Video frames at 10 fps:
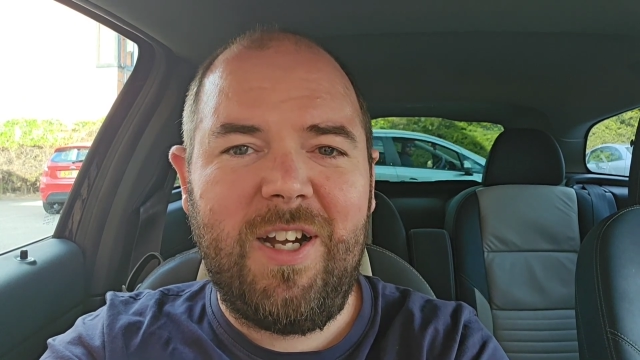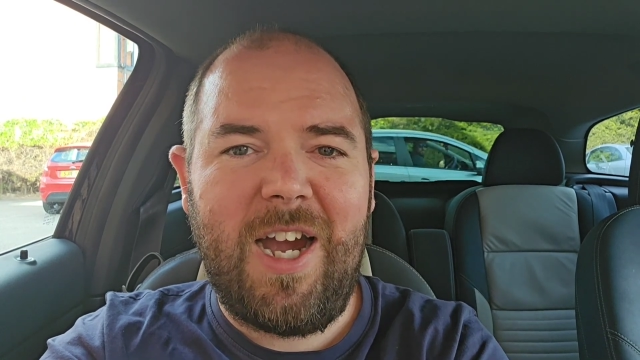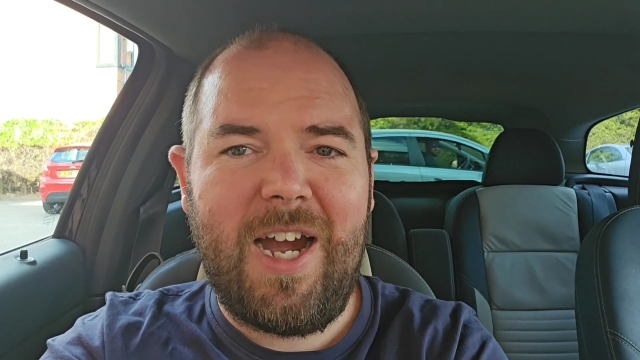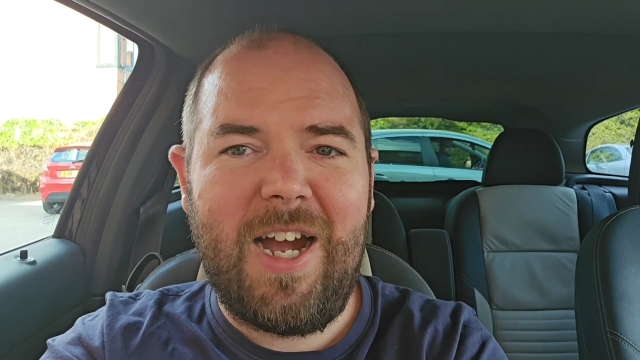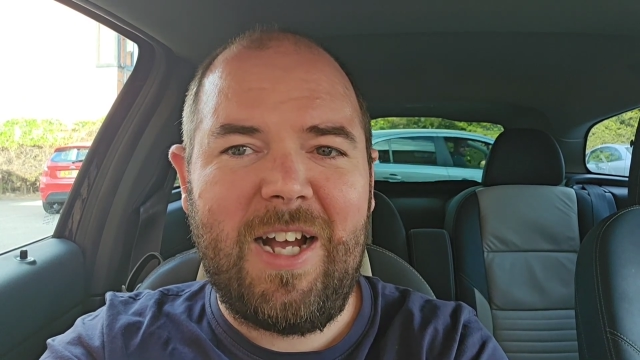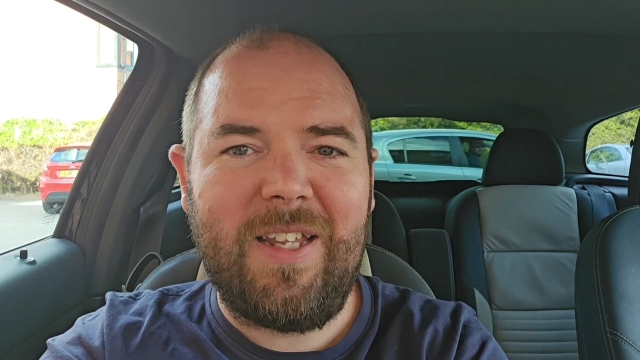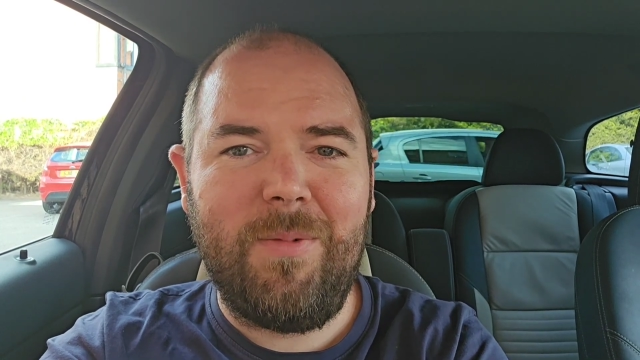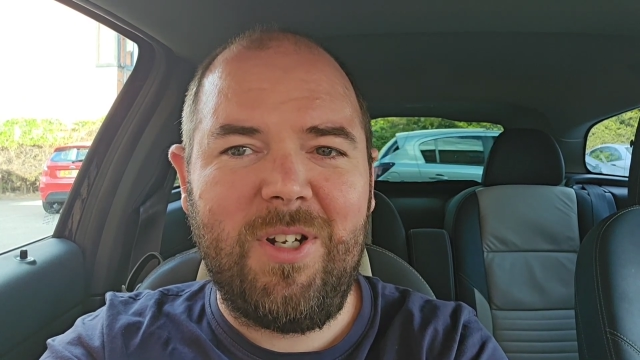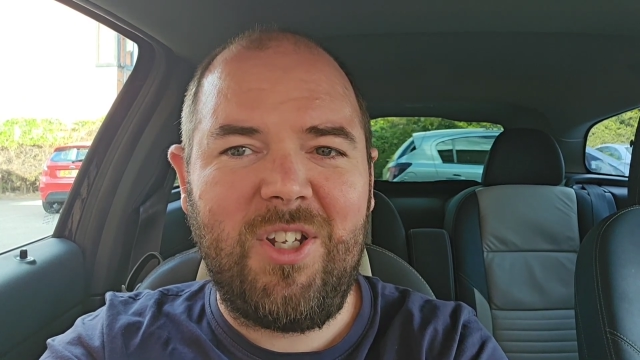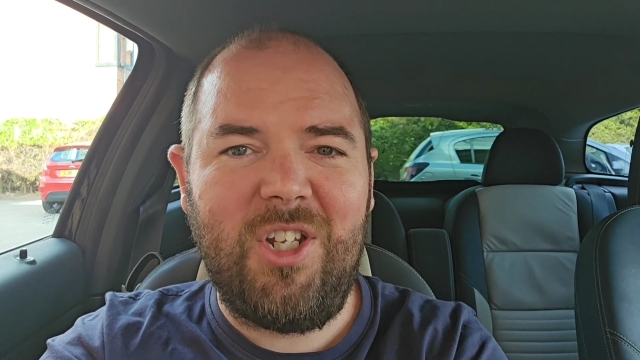and I'm
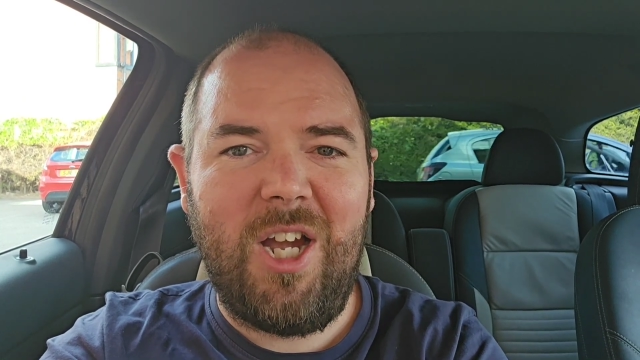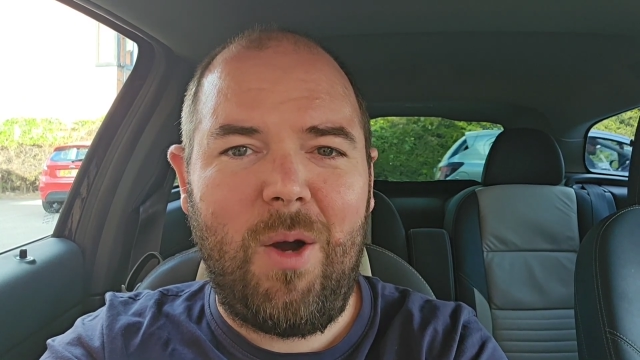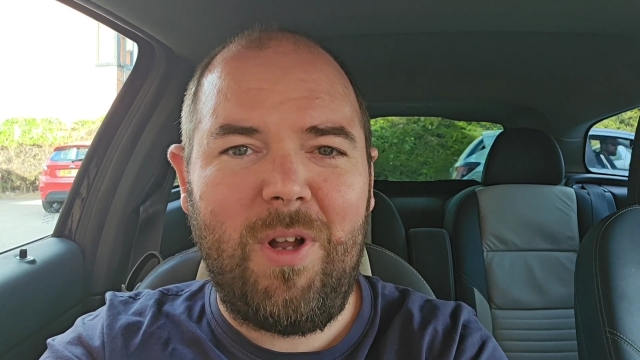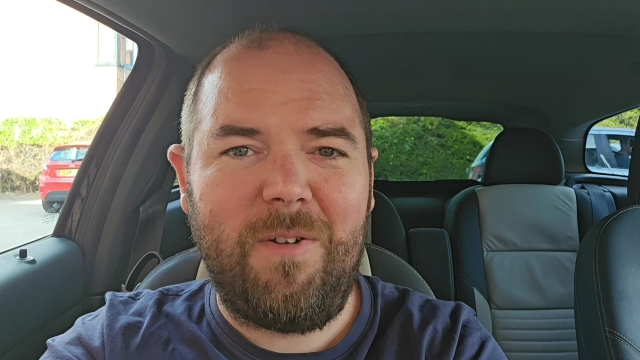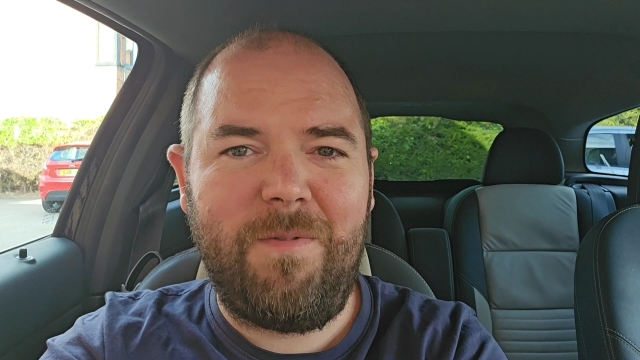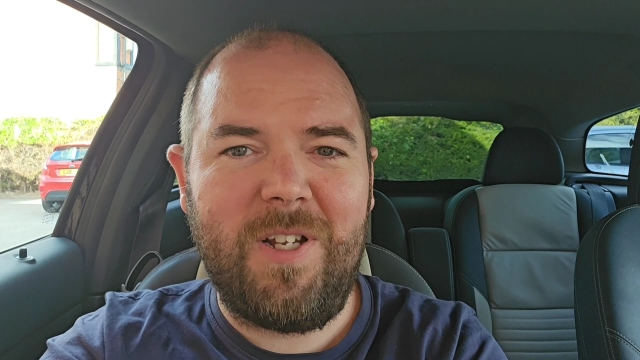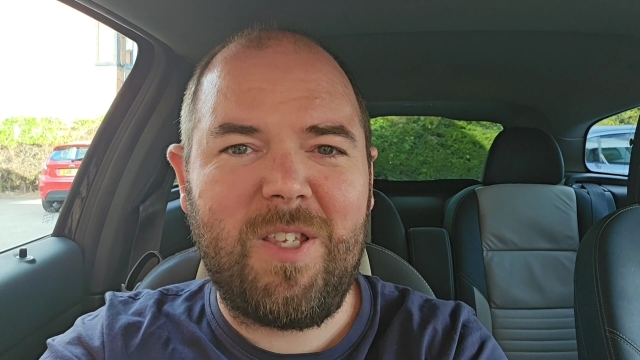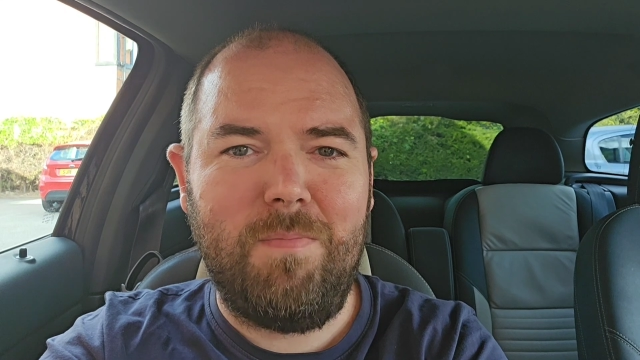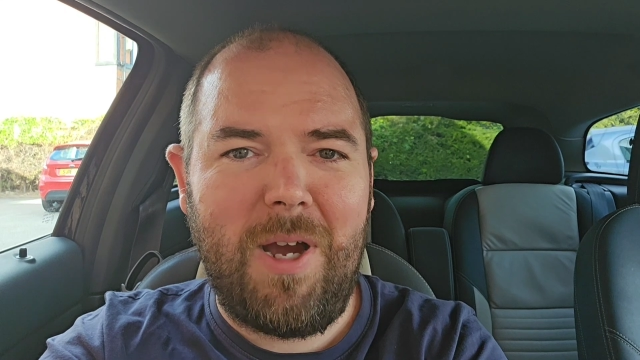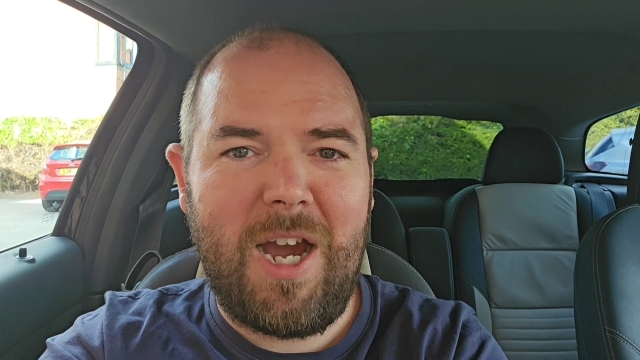going to see how well it
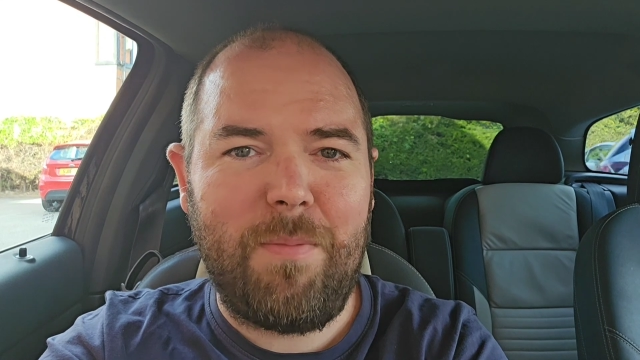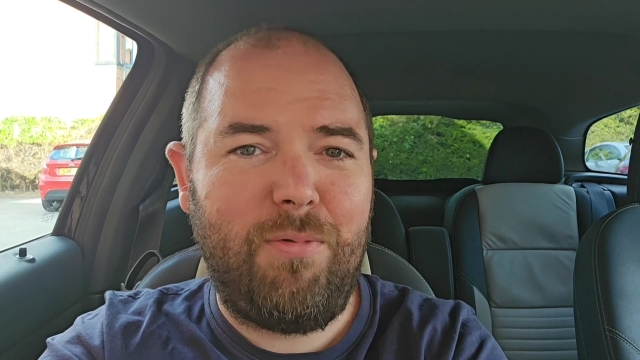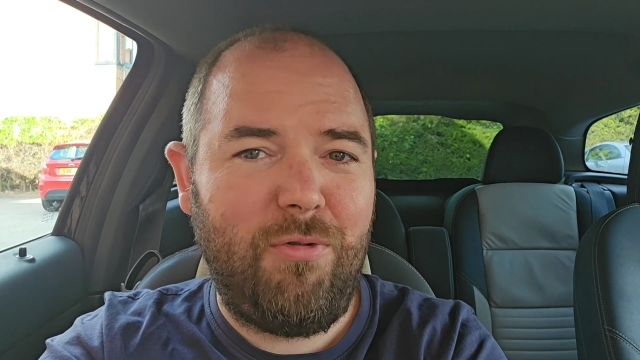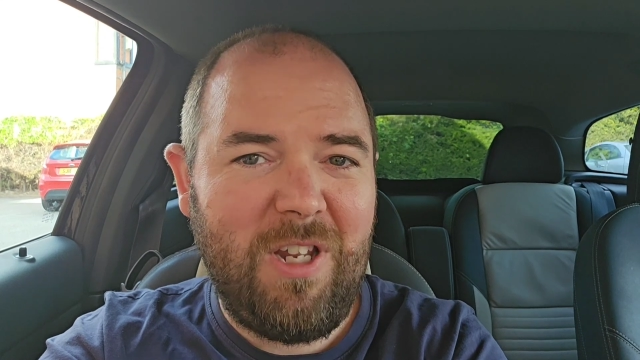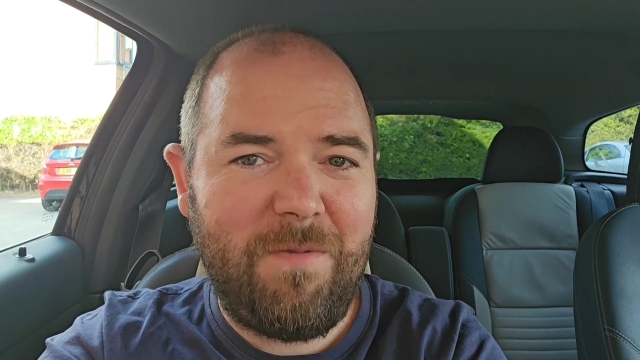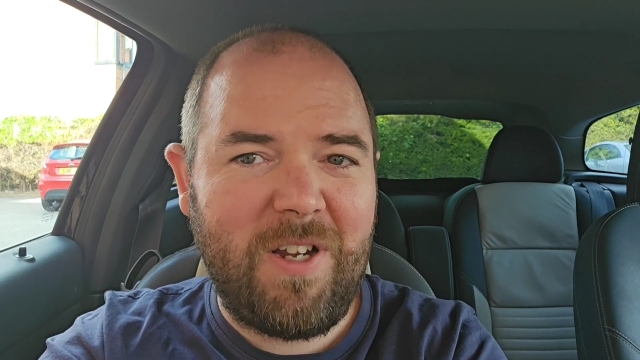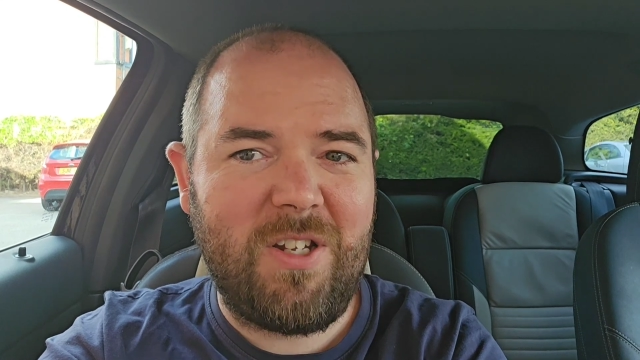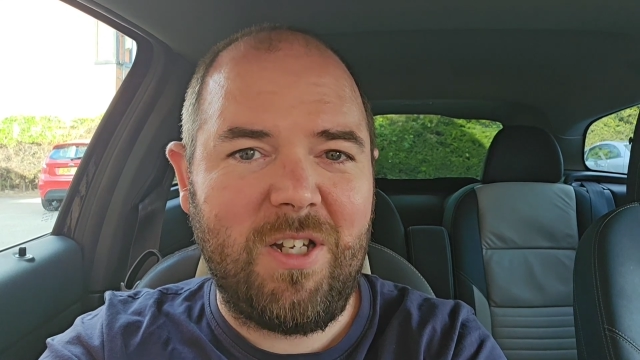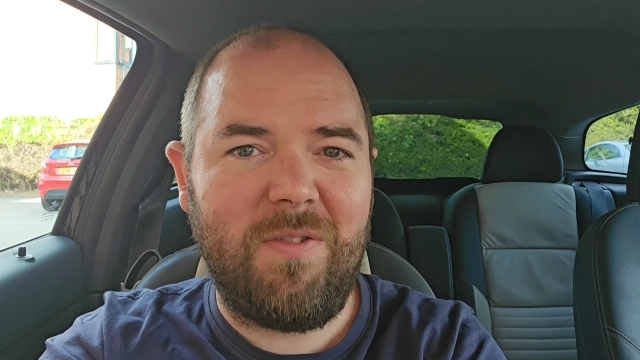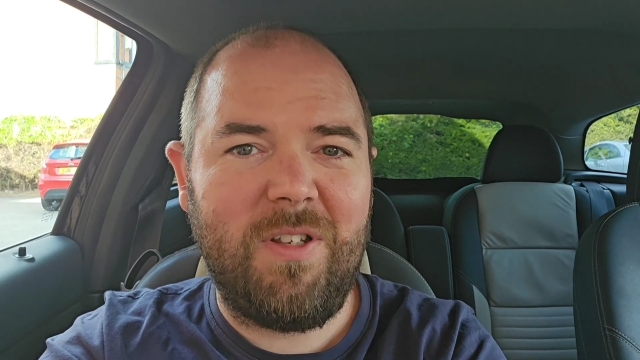fits my
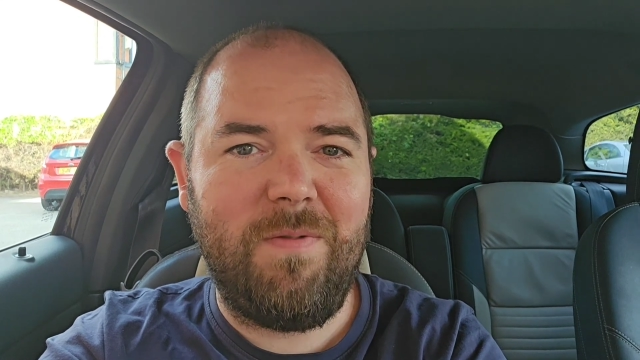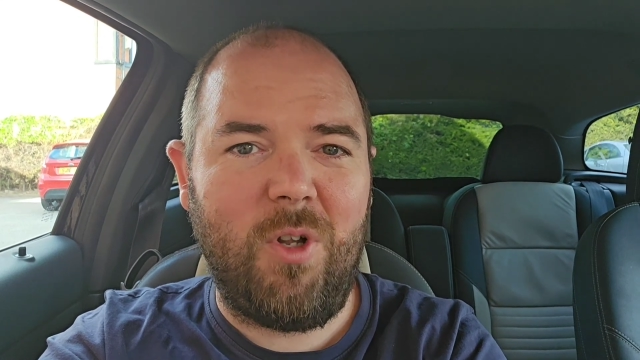pre-facelift